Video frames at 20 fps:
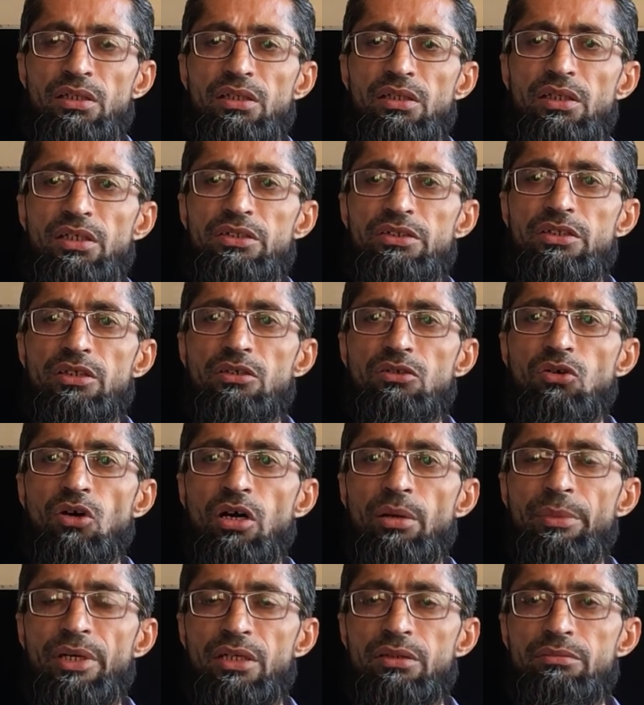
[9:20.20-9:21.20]
is
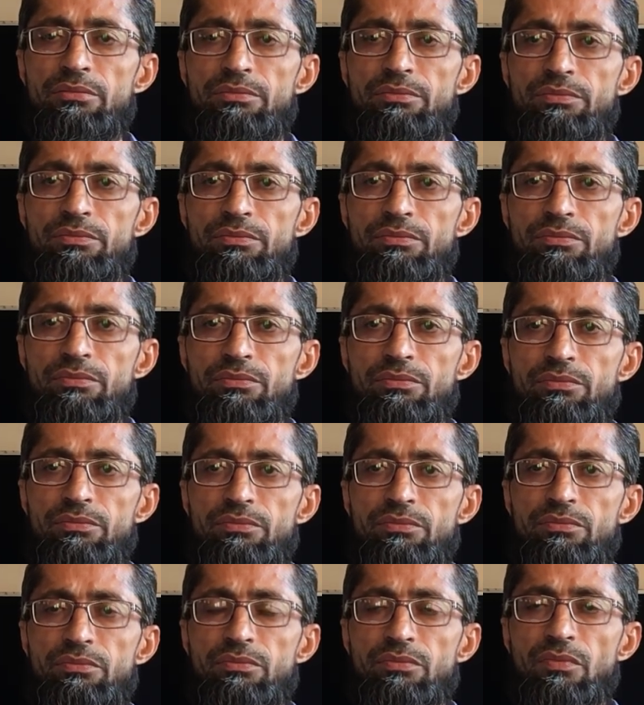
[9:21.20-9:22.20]
common
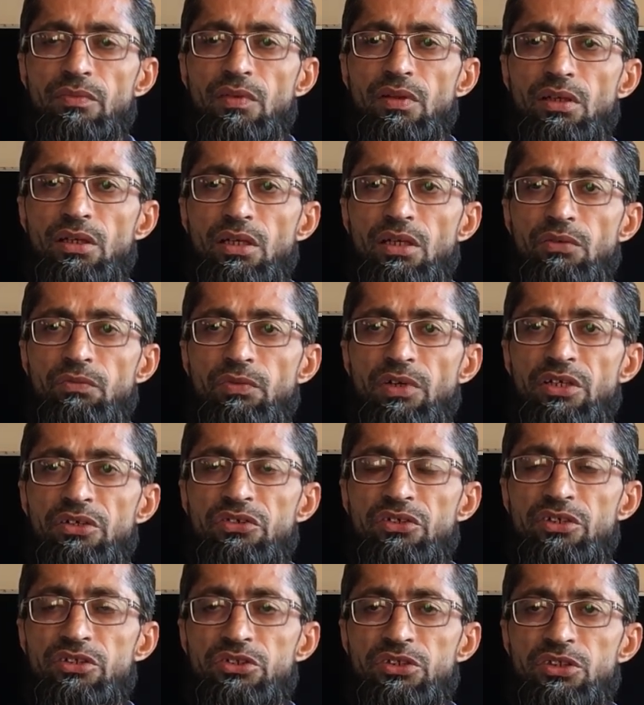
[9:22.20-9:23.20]
in
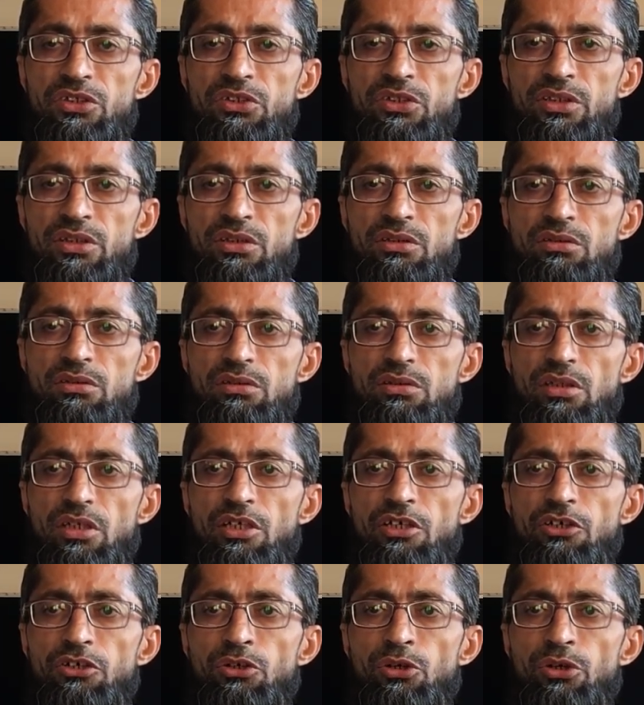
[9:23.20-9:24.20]
winter season
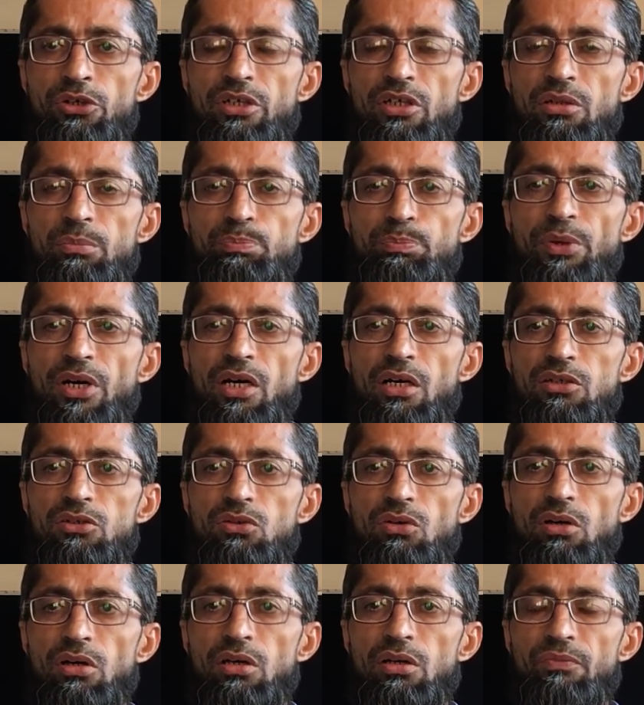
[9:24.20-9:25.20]
in northern part
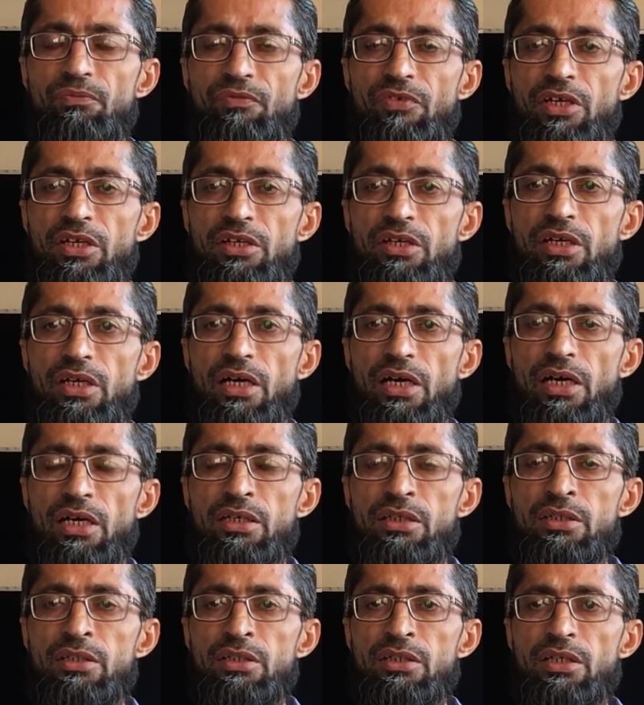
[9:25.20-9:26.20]
of India,
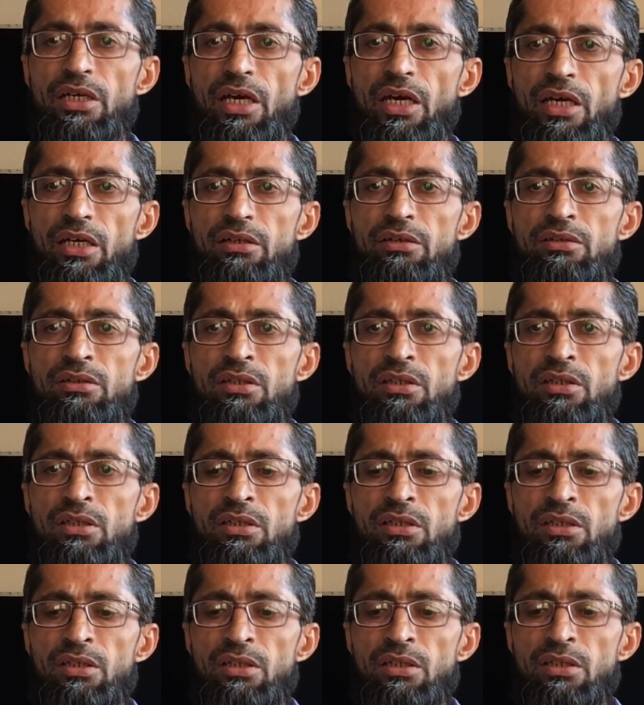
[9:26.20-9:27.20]
and
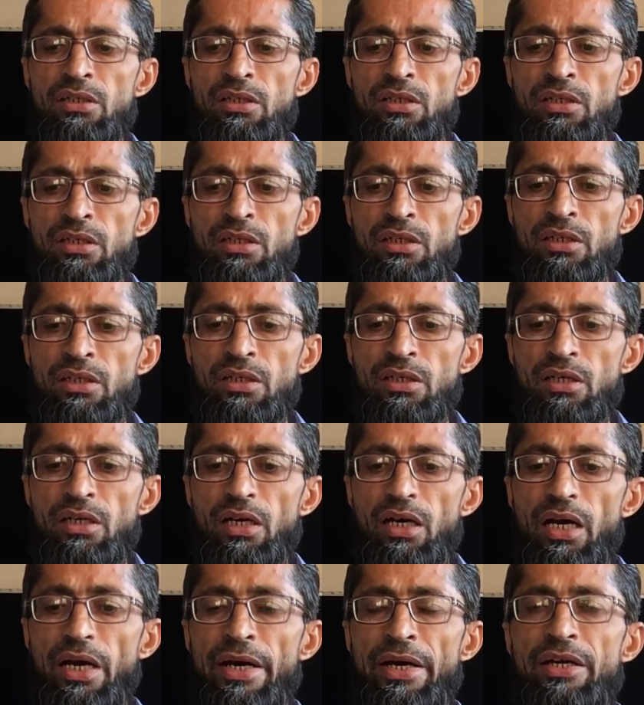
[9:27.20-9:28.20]

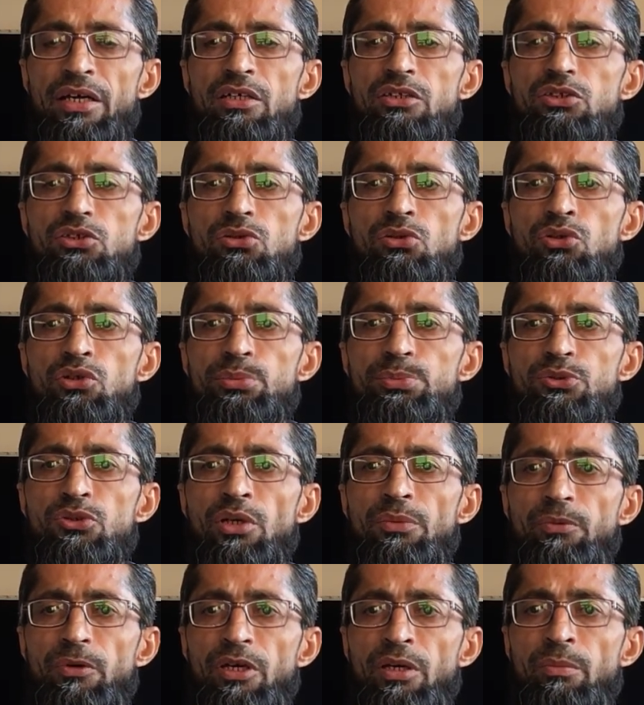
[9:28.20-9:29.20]
higher slopes
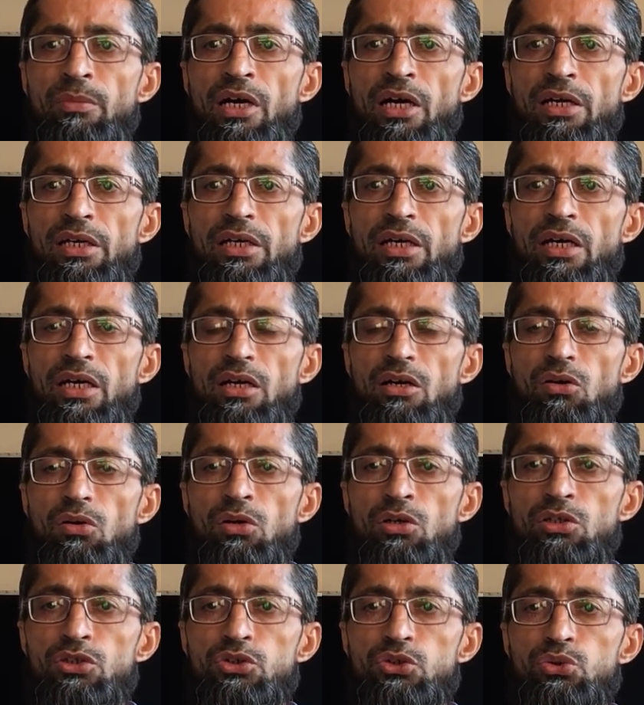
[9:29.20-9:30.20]
of Himalaya
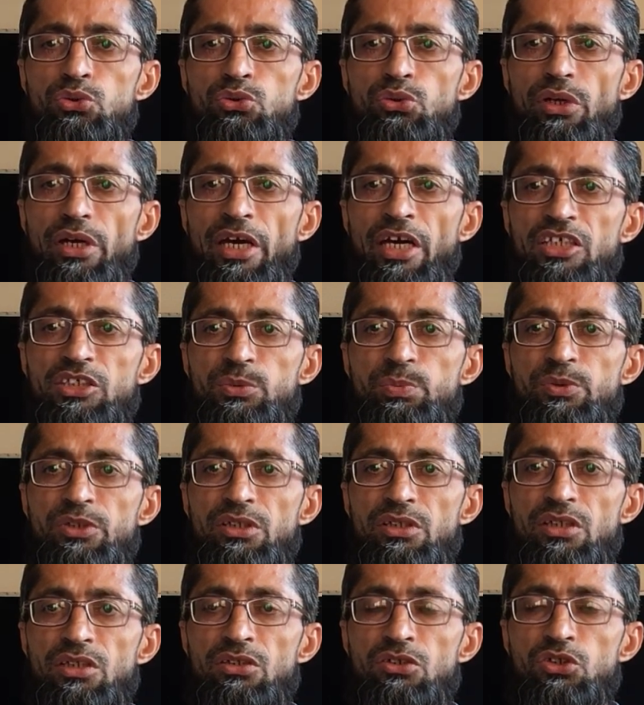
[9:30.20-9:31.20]
also
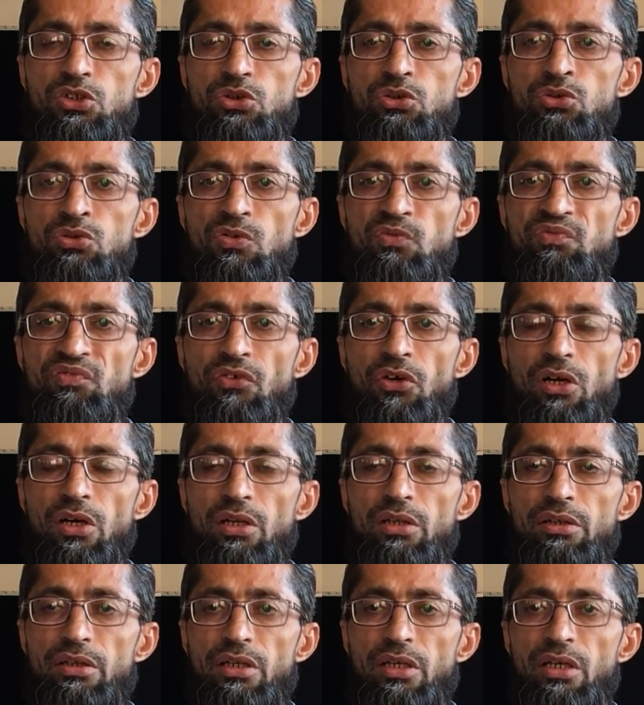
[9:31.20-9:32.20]
experience
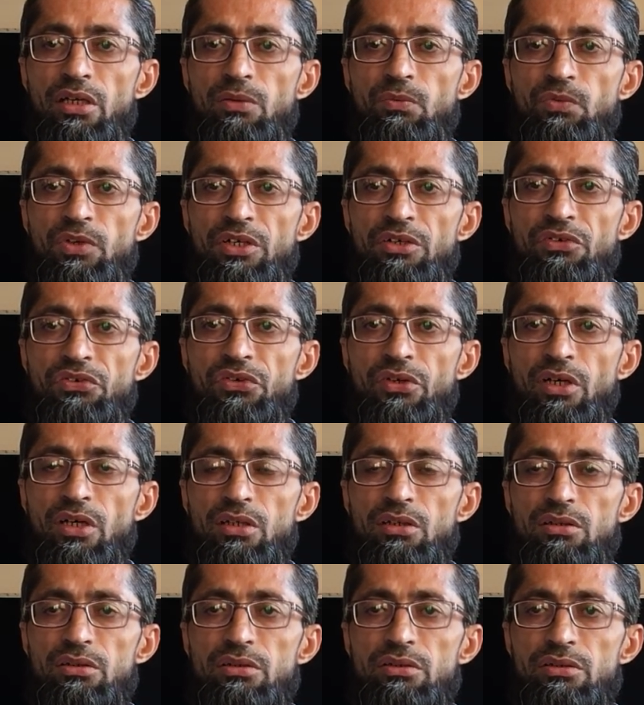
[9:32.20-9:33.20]
snowfall in
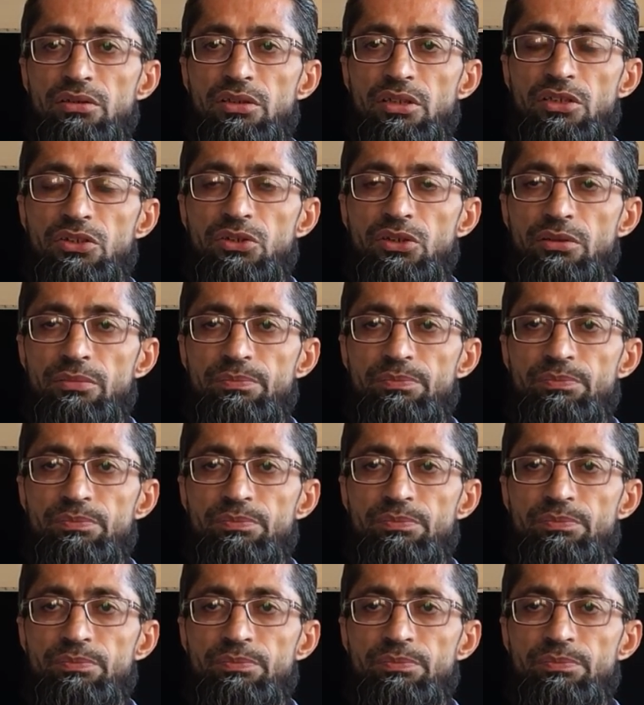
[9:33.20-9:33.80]
winter season.